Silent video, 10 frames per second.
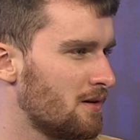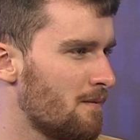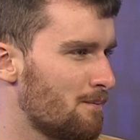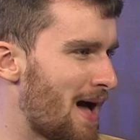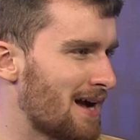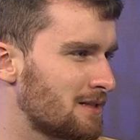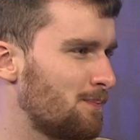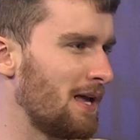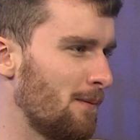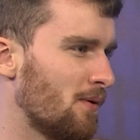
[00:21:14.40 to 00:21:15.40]
backed
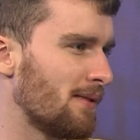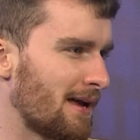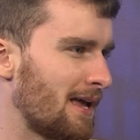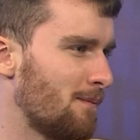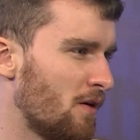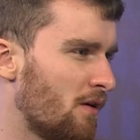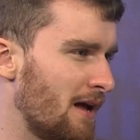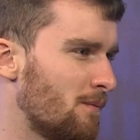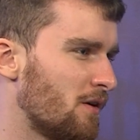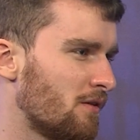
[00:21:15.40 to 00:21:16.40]
people like him who are
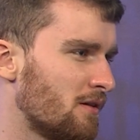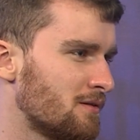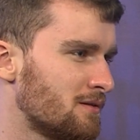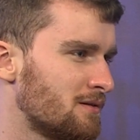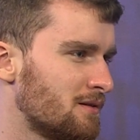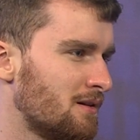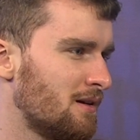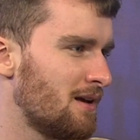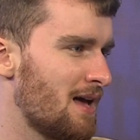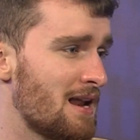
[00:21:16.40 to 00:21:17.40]
immigrants.
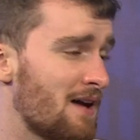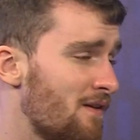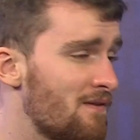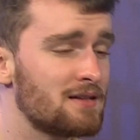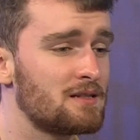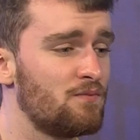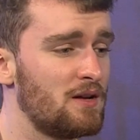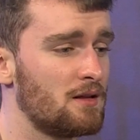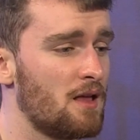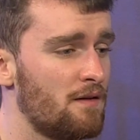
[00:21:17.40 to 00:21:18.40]
And I think that's something
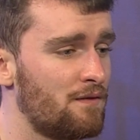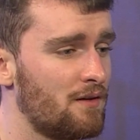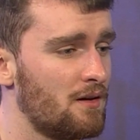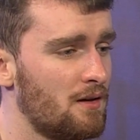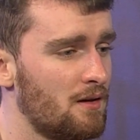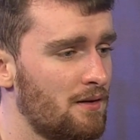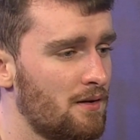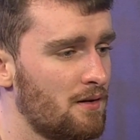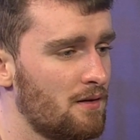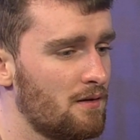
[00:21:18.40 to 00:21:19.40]
a lot
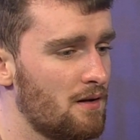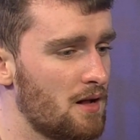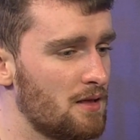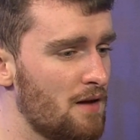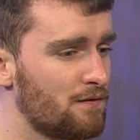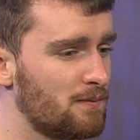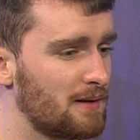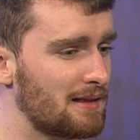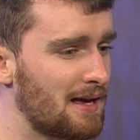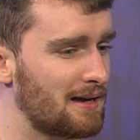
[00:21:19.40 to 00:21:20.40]
of
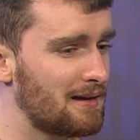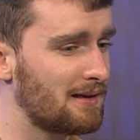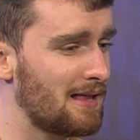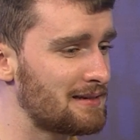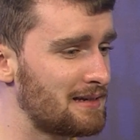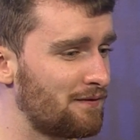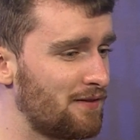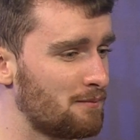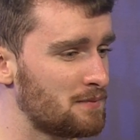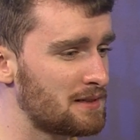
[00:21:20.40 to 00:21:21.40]
classic
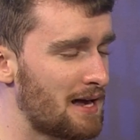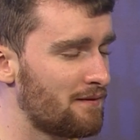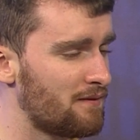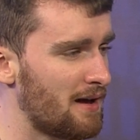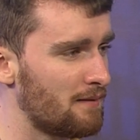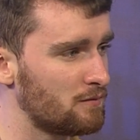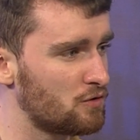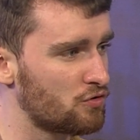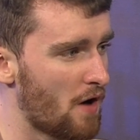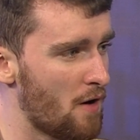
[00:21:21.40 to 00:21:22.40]
films have, that
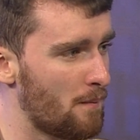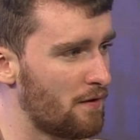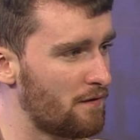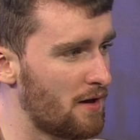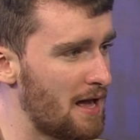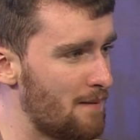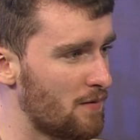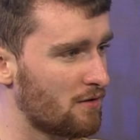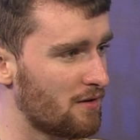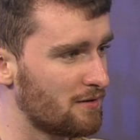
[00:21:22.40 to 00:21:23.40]
trope of an
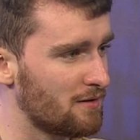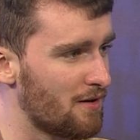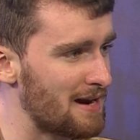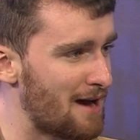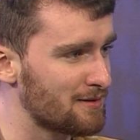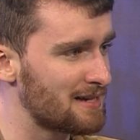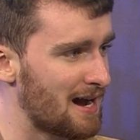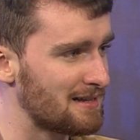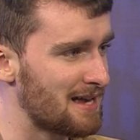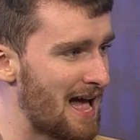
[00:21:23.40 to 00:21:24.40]
immigrant or an
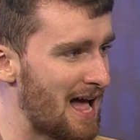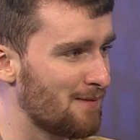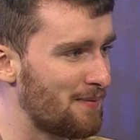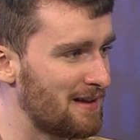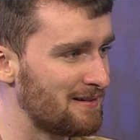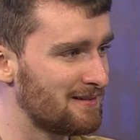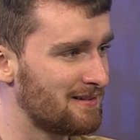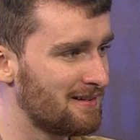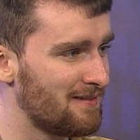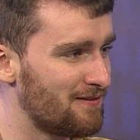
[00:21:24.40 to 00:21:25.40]
outsider helping
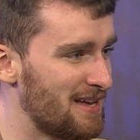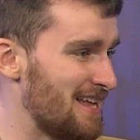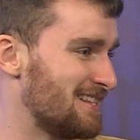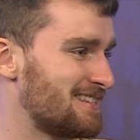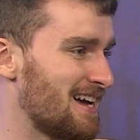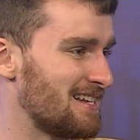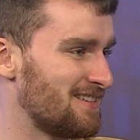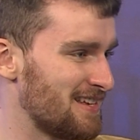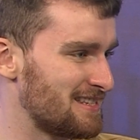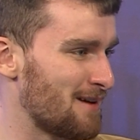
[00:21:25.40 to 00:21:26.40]
the inside of
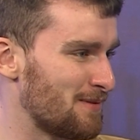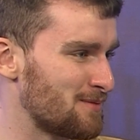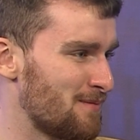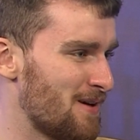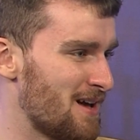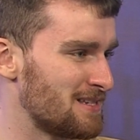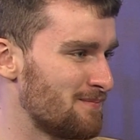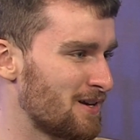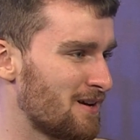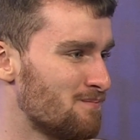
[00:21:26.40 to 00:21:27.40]
the establishment person
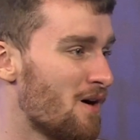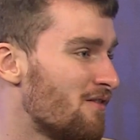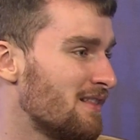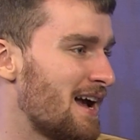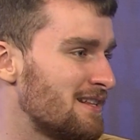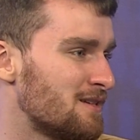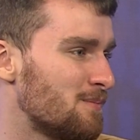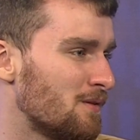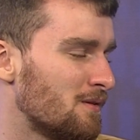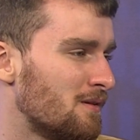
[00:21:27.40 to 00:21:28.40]
become more
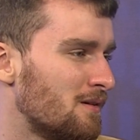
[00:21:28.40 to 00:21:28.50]
relatable.